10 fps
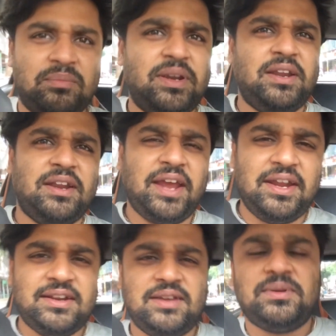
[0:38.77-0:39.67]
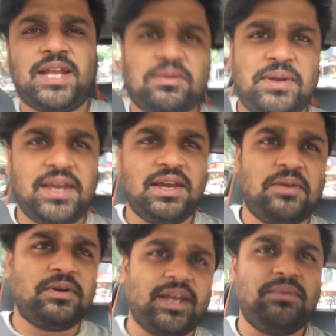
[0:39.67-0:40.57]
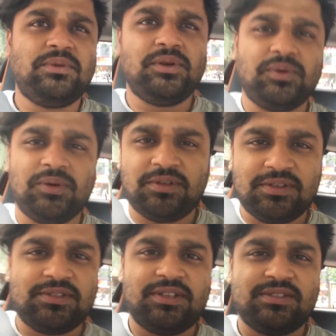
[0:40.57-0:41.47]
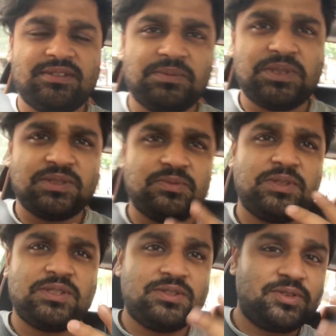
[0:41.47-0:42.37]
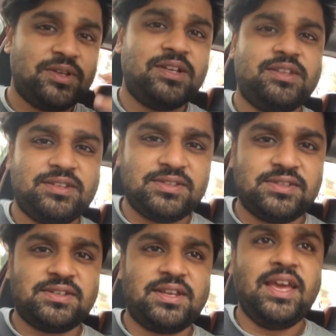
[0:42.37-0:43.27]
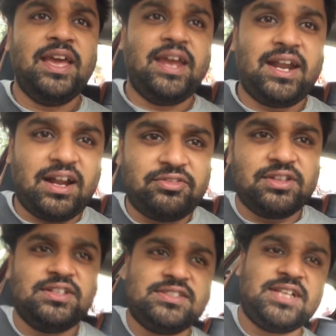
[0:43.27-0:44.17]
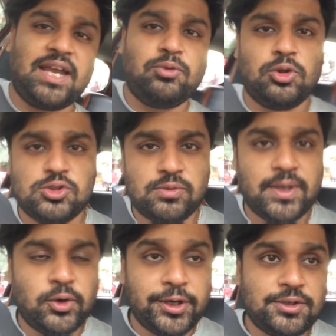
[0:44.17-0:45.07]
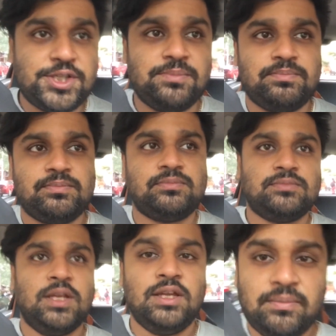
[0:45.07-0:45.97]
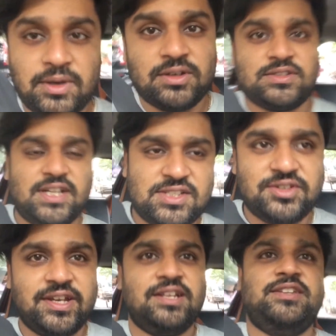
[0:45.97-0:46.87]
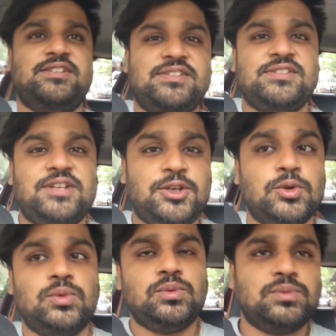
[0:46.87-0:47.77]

Pretty tight day but I'm taking out time to do all this which is, which is really necessary and after this I would also be going to gym because that's really necessary too.